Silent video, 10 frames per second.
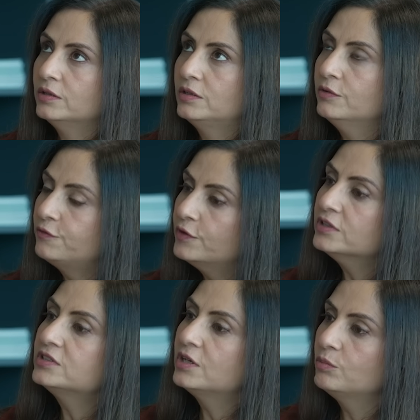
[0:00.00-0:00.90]
the
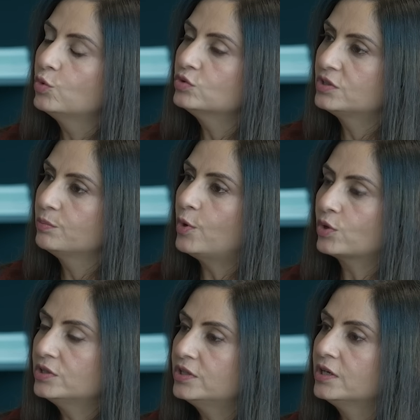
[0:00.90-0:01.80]
first and most
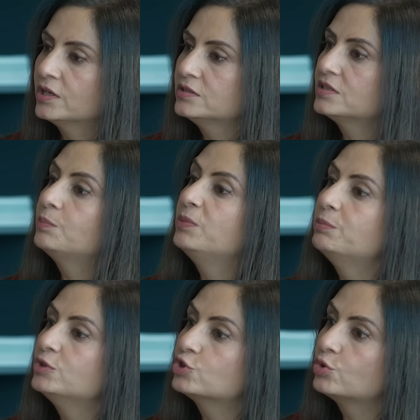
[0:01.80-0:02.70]
important thing is that
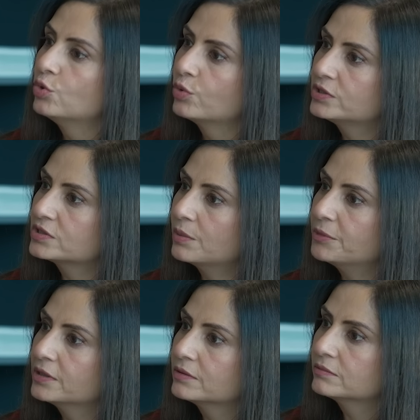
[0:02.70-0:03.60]
people should know it's
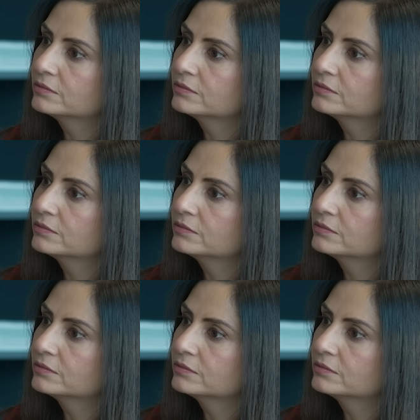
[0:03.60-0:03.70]
coming.